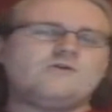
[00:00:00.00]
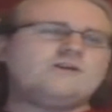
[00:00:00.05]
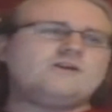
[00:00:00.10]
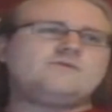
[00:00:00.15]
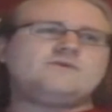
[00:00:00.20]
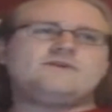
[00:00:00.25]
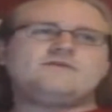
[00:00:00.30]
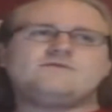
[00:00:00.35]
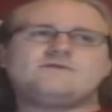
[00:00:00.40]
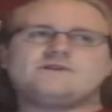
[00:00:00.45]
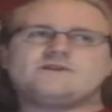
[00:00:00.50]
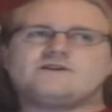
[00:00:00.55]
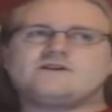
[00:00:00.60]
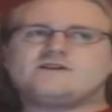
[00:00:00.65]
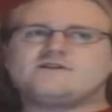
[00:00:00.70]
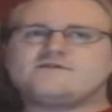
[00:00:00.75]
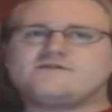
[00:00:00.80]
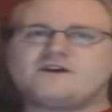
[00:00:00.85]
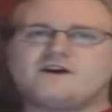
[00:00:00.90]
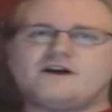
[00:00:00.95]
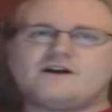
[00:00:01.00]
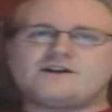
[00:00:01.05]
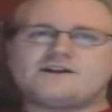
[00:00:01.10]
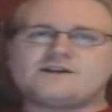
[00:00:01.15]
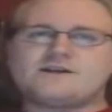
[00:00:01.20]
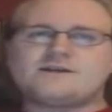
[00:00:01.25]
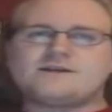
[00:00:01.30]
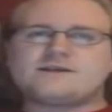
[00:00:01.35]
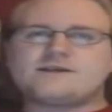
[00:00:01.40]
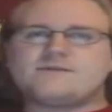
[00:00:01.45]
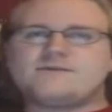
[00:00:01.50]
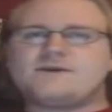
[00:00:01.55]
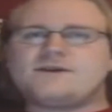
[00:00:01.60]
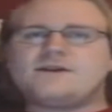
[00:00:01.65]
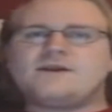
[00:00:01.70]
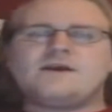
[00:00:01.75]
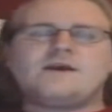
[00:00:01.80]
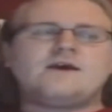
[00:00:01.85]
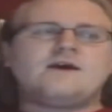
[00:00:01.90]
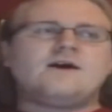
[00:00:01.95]
could only be the result of consciousness. I
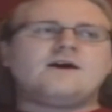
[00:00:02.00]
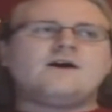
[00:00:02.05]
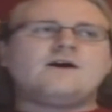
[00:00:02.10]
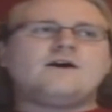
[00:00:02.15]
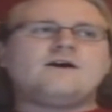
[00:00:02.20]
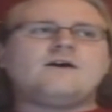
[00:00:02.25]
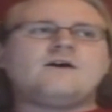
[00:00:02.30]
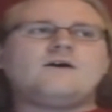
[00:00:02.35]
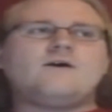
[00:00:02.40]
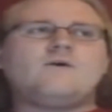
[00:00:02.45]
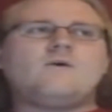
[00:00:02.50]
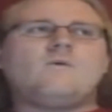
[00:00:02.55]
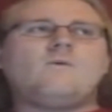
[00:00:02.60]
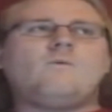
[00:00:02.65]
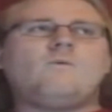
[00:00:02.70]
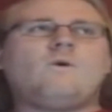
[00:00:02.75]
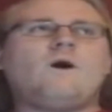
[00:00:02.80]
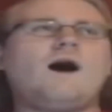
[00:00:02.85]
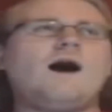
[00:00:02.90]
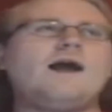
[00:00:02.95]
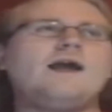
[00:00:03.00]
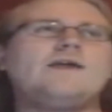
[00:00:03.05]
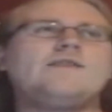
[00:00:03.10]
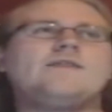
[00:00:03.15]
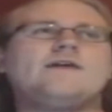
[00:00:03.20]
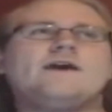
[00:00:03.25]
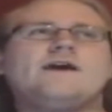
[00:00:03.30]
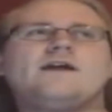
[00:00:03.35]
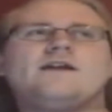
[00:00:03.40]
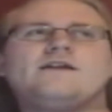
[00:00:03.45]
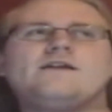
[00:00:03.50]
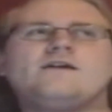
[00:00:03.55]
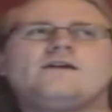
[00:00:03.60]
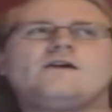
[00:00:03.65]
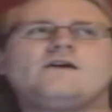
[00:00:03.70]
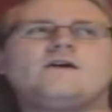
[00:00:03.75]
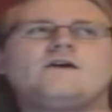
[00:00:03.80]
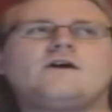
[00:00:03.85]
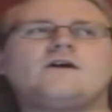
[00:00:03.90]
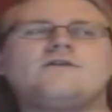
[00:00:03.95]
mean, why
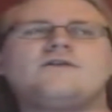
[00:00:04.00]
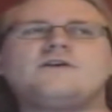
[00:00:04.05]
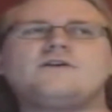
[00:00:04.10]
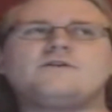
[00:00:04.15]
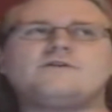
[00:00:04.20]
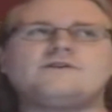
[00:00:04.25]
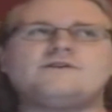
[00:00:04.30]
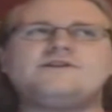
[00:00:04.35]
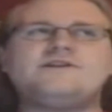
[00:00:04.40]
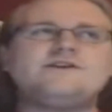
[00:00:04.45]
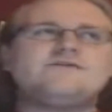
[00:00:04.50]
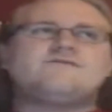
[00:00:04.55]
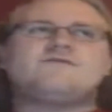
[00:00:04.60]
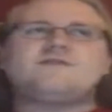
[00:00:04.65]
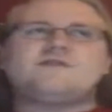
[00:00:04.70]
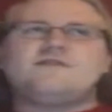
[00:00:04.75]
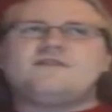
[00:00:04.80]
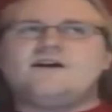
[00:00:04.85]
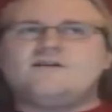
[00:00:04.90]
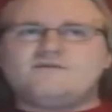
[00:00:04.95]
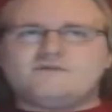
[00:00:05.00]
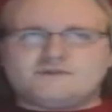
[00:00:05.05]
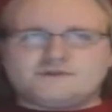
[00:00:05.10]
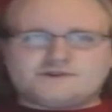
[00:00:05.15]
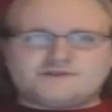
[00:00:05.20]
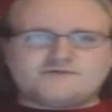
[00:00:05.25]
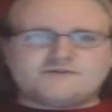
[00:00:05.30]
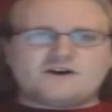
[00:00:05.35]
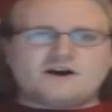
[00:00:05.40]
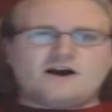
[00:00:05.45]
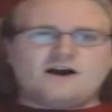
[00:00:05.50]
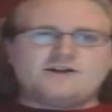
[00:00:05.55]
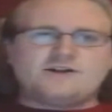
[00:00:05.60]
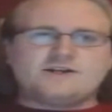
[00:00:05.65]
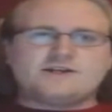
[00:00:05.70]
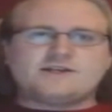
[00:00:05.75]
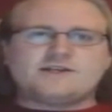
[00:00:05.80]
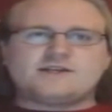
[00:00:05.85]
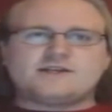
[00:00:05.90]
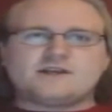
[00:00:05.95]
then are there different levels of
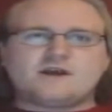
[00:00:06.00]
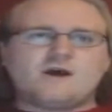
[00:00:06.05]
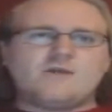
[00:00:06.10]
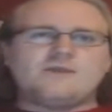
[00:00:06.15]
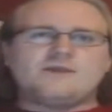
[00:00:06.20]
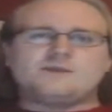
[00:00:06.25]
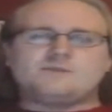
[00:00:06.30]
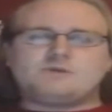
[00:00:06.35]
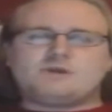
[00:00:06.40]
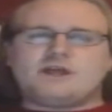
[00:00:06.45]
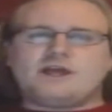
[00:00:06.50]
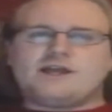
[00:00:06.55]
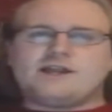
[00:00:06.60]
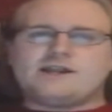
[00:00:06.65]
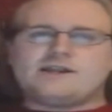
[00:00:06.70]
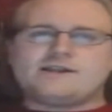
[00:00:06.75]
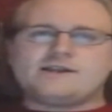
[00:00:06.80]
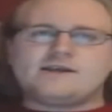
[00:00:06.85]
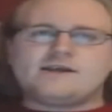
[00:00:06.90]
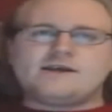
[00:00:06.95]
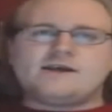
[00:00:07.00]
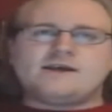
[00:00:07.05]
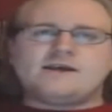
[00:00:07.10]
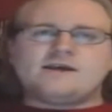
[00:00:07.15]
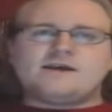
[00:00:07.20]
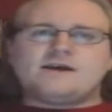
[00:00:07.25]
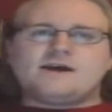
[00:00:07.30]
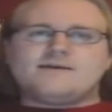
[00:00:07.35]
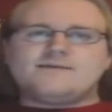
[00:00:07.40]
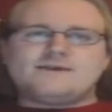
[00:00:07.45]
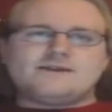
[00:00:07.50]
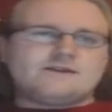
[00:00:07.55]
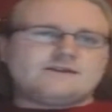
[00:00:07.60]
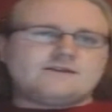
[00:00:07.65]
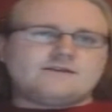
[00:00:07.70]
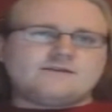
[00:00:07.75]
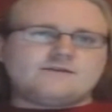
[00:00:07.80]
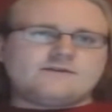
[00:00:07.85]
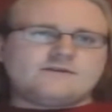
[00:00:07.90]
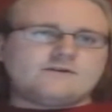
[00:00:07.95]
consciousness on this planet? I
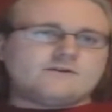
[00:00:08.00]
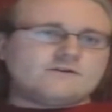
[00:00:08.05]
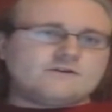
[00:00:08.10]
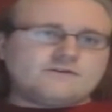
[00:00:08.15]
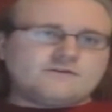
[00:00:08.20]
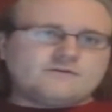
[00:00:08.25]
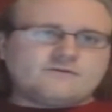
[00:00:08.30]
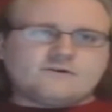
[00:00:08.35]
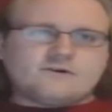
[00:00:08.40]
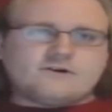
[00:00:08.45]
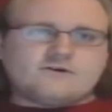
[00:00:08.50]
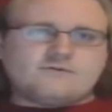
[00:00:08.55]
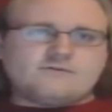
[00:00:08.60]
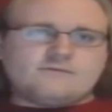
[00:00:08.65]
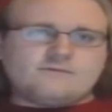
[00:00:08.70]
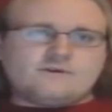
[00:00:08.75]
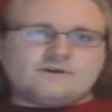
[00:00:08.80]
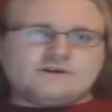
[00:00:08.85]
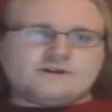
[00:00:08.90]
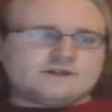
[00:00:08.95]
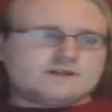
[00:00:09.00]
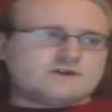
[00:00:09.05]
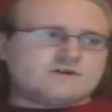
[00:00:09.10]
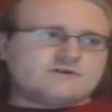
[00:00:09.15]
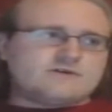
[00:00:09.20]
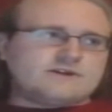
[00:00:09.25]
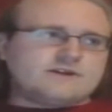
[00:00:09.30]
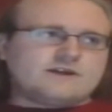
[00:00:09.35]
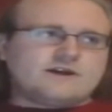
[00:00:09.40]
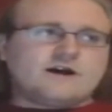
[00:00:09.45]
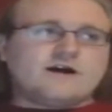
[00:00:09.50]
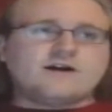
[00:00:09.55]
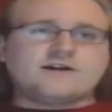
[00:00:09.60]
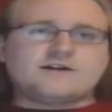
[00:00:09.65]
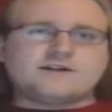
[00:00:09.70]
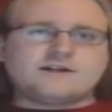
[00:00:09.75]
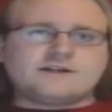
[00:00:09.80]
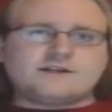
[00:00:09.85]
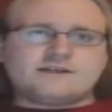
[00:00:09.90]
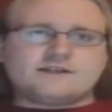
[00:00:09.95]
mean, the earthworm is certainly
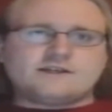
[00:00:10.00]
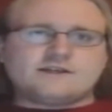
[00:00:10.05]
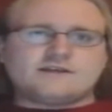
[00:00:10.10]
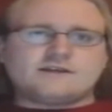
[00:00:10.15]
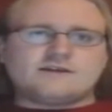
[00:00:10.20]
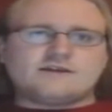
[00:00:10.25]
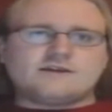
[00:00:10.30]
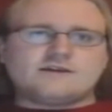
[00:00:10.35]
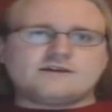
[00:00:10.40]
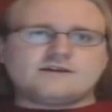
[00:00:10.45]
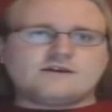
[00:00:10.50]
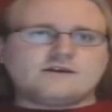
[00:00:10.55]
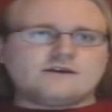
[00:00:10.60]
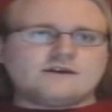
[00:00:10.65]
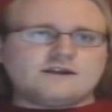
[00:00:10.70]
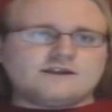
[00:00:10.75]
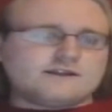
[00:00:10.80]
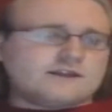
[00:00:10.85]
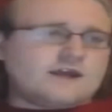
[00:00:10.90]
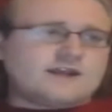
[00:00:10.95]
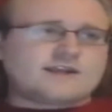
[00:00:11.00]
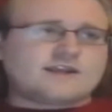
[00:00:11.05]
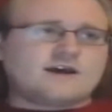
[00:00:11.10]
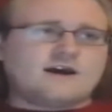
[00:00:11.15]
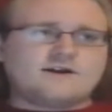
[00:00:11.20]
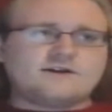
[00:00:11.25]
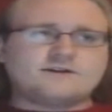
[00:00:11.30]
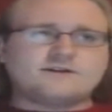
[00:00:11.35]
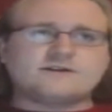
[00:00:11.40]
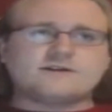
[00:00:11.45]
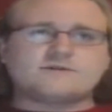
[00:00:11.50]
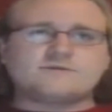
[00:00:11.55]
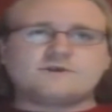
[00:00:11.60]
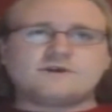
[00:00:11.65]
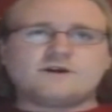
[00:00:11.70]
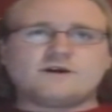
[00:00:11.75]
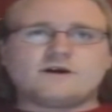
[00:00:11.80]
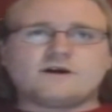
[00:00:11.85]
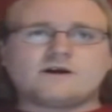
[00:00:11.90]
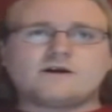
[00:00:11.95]
conscious. It's not as conscious
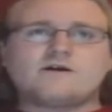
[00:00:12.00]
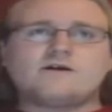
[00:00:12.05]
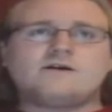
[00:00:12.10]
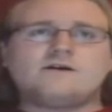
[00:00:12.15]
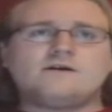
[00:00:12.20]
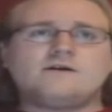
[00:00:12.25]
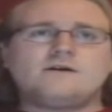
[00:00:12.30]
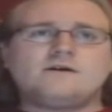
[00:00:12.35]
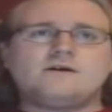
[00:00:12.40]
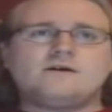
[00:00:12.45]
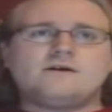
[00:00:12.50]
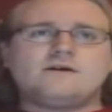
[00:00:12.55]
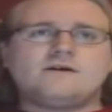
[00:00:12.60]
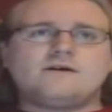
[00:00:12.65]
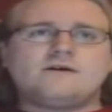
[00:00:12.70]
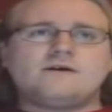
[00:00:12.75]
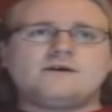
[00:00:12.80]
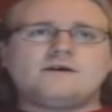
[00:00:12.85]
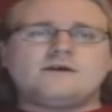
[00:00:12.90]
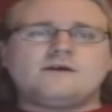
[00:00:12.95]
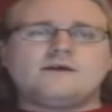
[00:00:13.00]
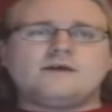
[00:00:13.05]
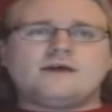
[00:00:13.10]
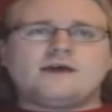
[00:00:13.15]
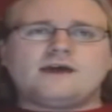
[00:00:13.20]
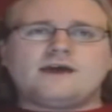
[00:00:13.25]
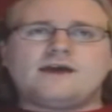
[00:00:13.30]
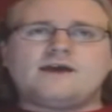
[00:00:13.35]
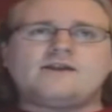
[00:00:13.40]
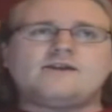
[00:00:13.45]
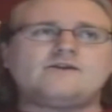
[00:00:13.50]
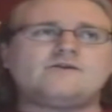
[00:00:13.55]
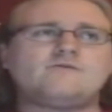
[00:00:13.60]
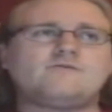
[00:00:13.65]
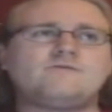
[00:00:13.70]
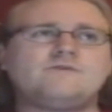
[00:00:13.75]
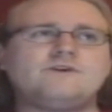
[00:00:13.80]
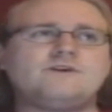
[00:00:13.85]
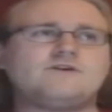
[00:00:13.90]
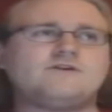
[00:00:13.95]
as we are.
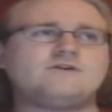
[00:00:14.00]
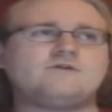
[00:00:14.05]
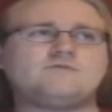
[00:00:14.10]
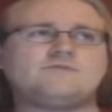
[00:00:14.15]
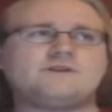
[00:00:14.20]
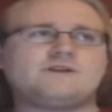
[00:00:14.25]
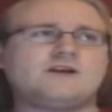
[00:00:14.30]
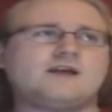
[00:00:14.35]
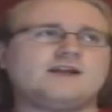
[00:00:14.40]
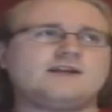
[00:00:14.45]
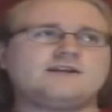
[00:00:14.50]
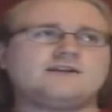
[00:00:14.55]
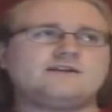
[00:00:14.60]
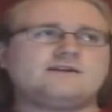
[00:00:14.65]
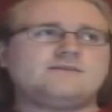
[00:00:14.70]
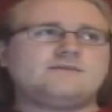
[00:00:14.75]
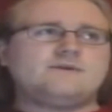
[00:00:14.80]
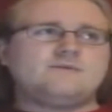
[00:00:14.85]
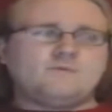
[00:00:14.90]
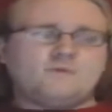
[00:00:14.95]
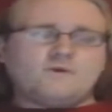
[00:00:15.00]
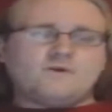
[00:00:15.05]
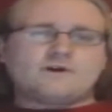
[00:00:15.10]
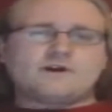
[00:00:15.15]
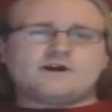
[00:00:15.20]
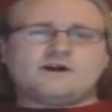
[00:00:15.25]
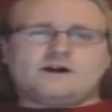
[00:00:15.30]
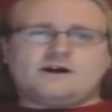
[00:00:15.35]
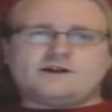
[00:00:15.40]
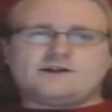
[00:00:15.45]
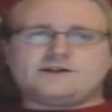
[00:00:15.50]
And we could potentially be more